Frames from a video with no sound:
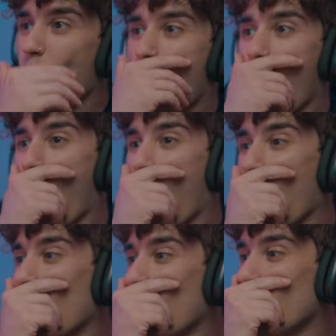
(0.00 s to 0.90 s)
oh
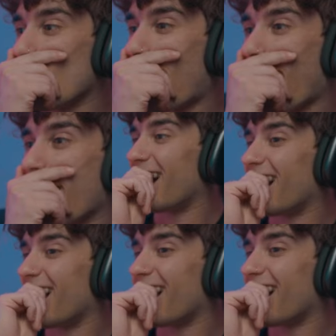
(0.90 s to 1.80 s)
my!
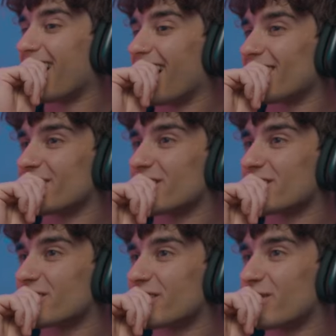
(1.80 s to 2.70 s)
I just straight
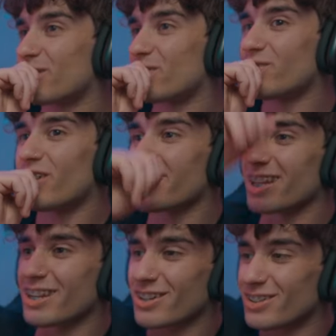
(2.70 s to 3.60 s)
up fucking
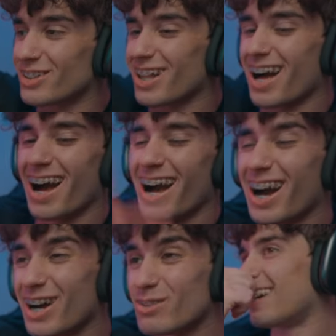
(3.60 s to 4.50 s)
collapsed.
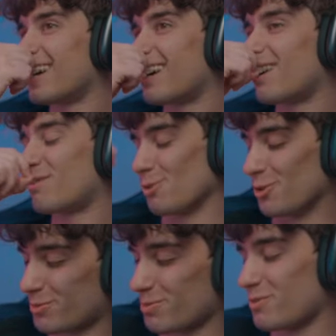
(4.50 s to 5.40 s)
Bro, this movie
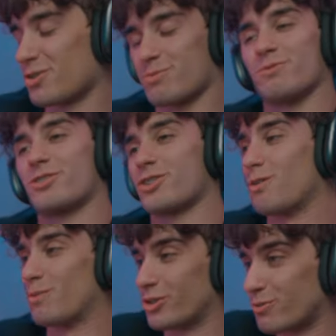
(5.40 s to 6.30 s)
is so much
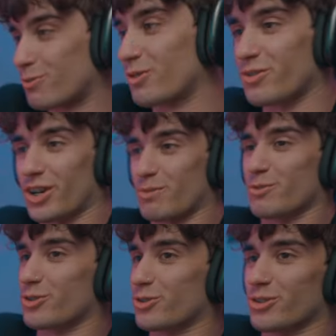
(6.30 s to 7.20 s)
more fucking brutal
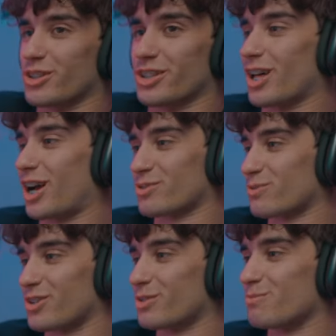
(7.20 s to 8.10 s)
than the last one
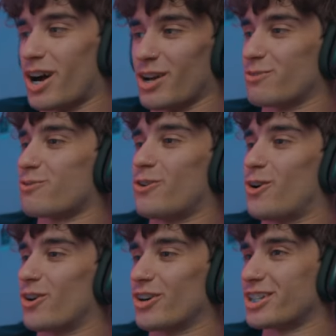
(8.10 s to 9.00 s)
by far. It's
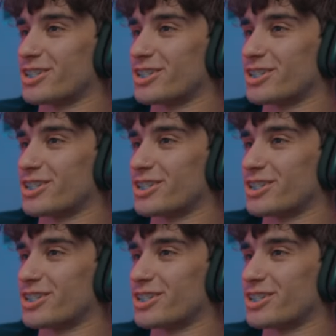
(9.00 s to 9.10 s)
not even